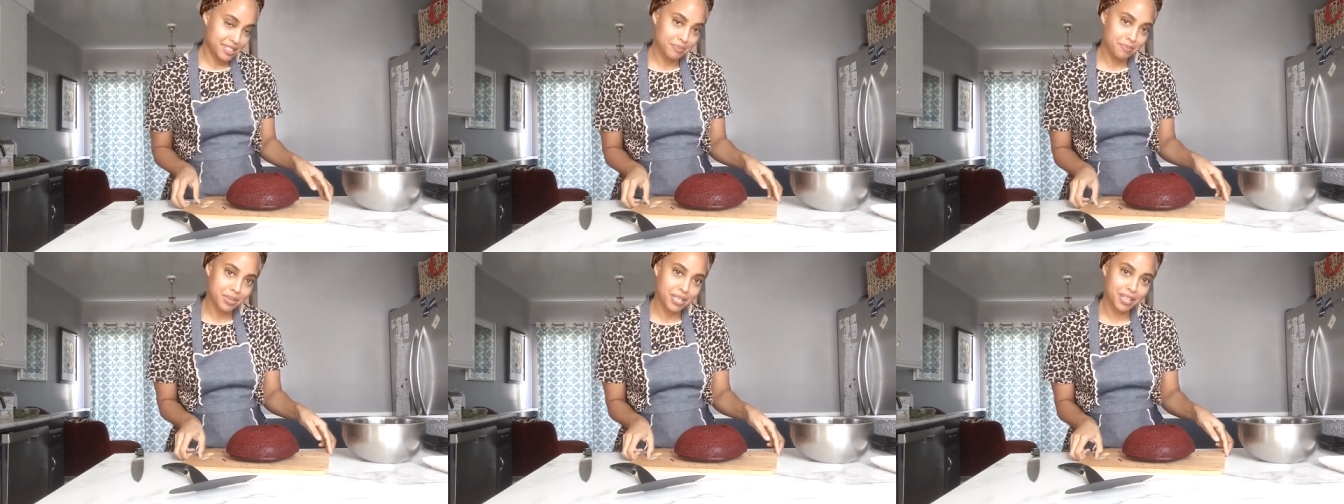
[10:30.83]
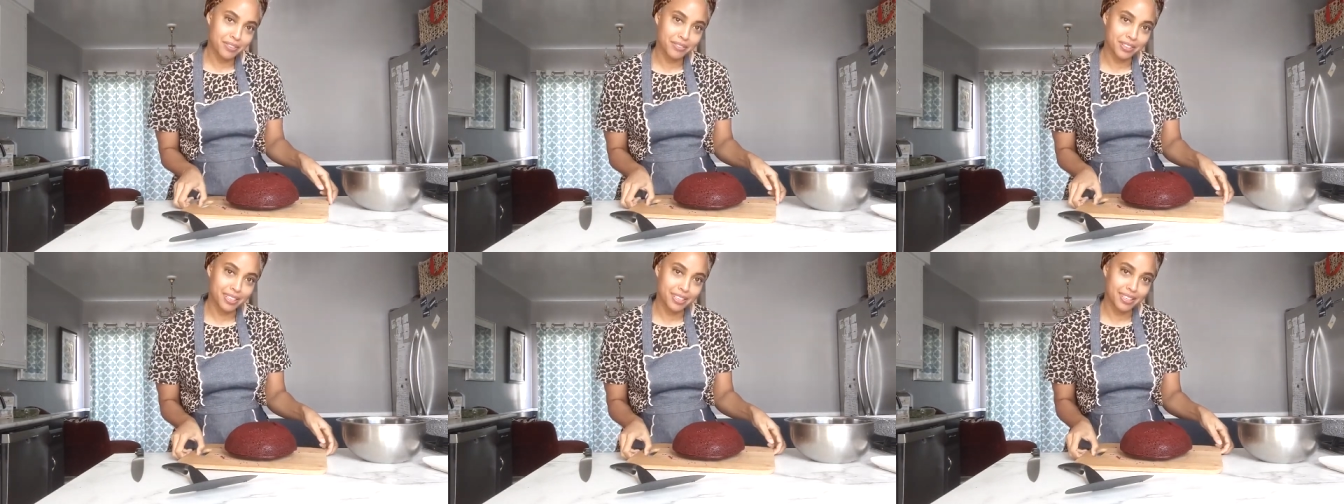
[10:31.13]
it's a bit
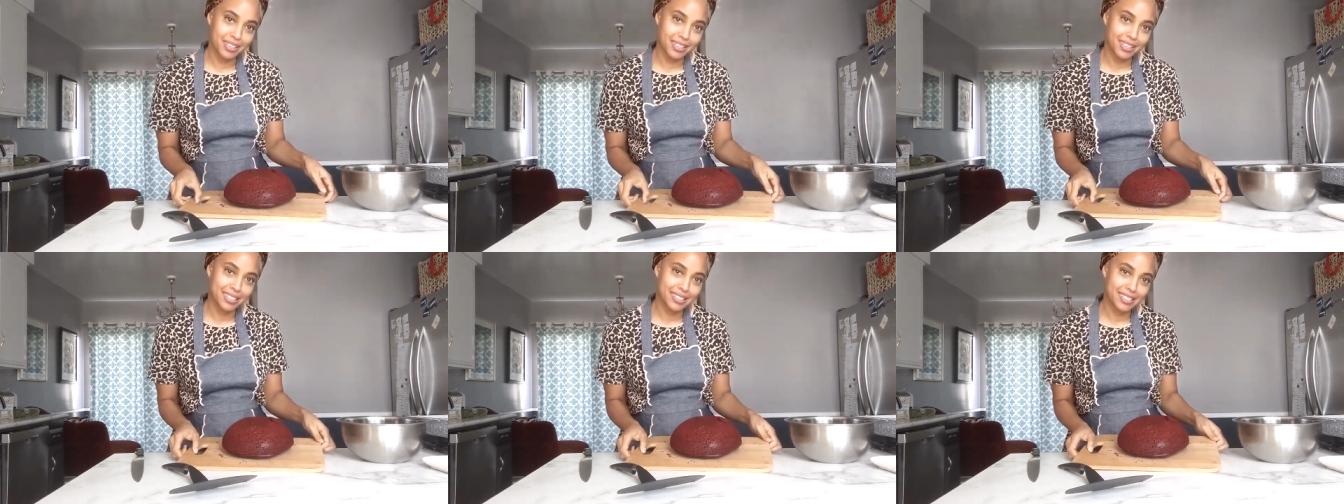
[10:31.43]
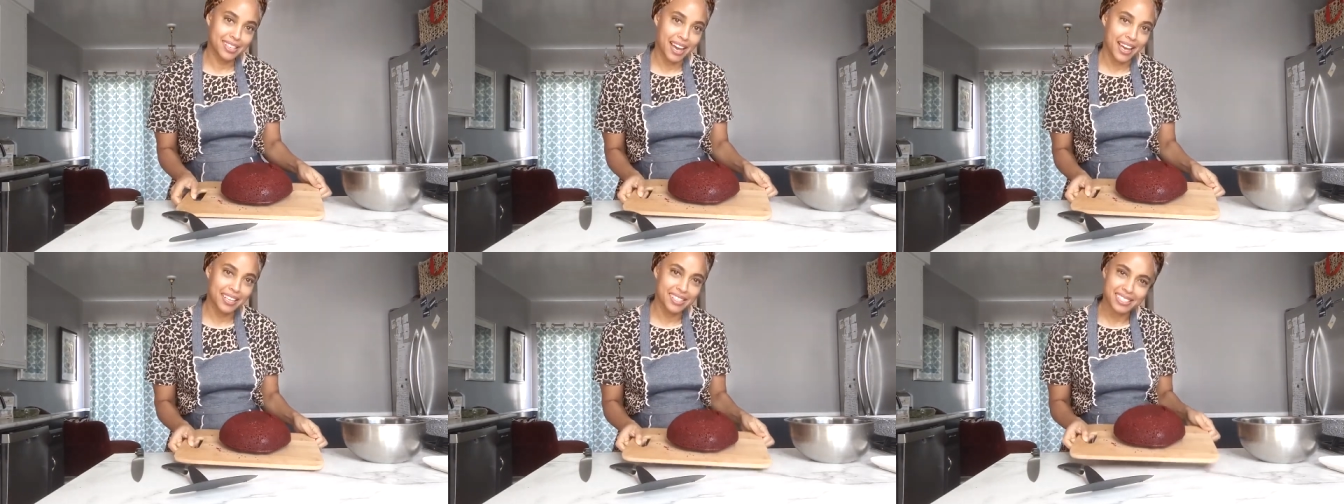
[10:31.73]
of a, it's
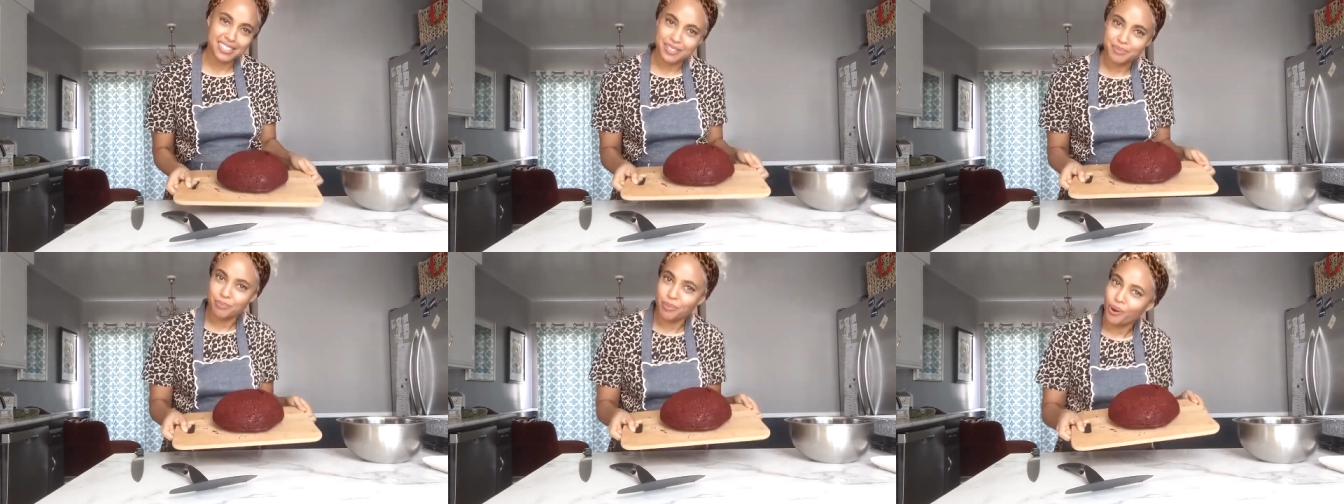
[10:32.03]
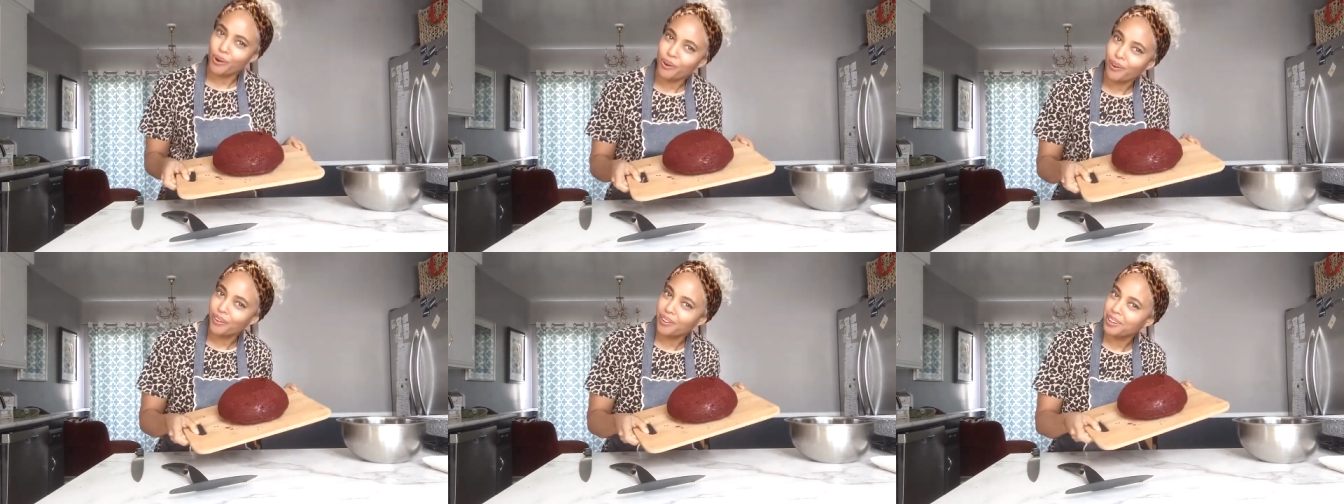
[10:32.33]
kind of
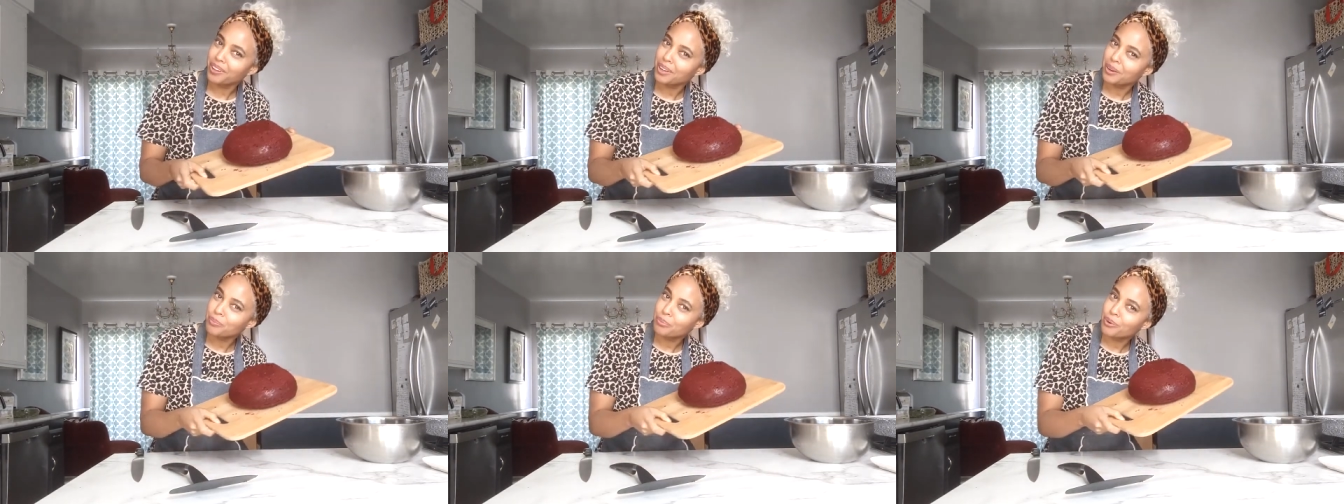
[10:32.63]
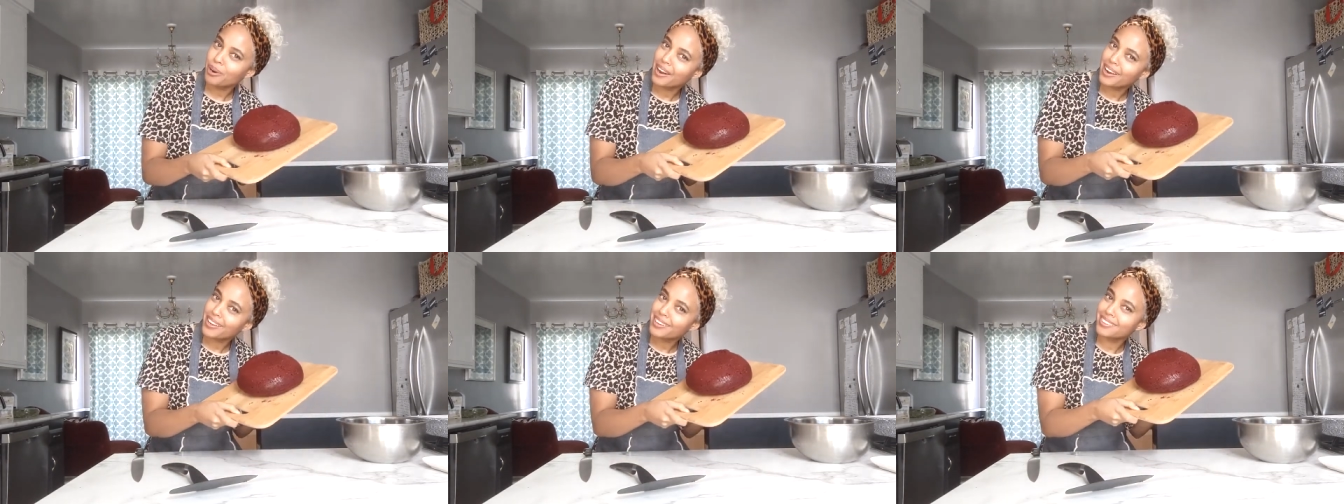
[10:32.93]
small
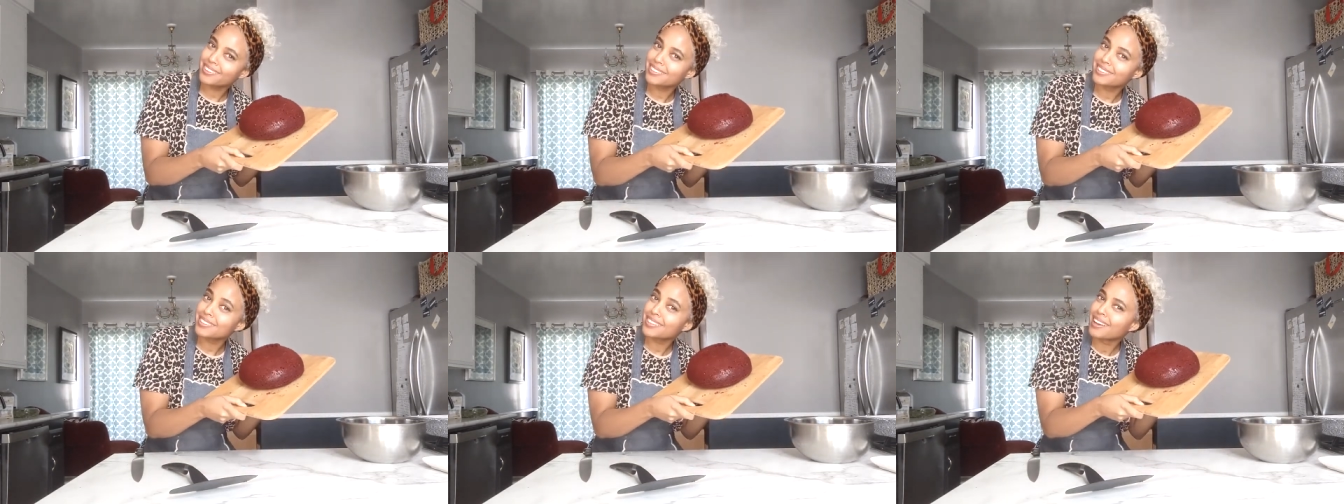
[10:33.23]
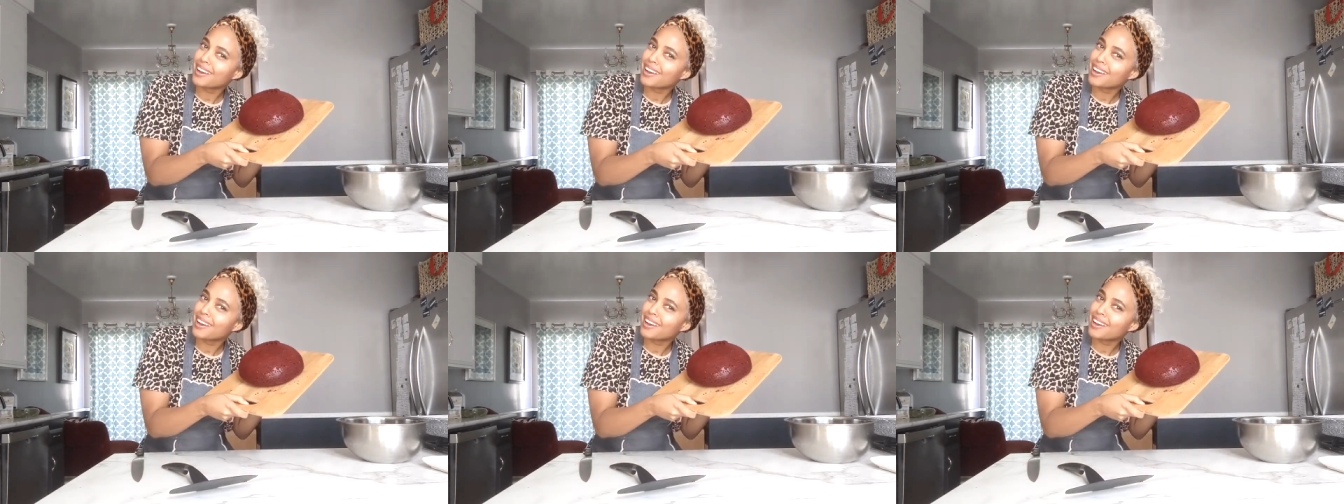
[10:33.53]
brain.